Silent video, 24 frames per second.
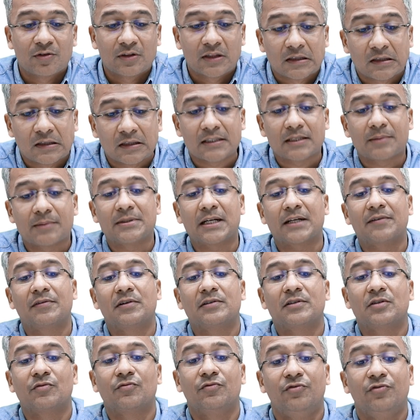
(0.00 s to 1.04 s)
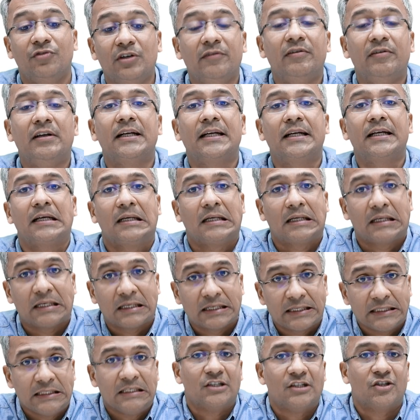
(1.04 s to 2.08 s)
Third subject which we will
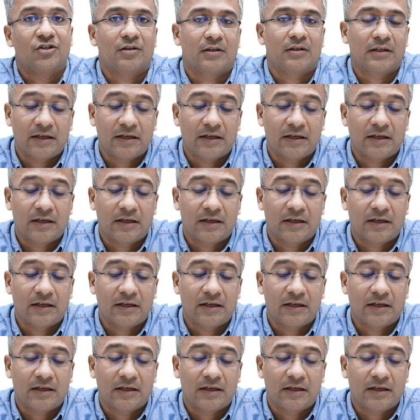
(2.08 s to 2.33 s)
teach,